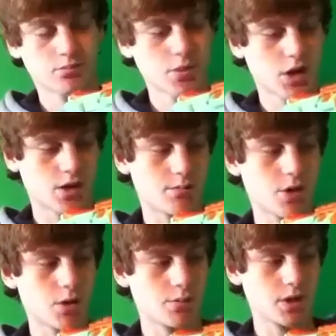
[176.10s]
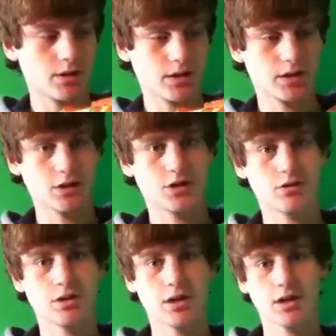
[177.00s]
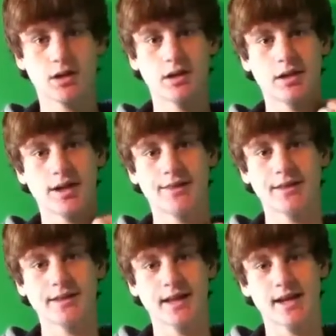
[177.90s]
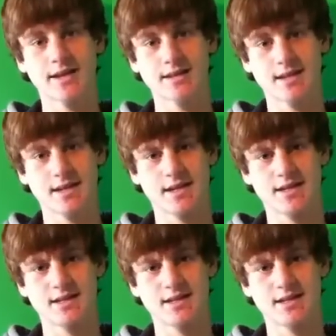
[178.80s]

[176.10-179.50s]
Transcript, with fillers: uh, pump it and then you shoot it. And I think that has a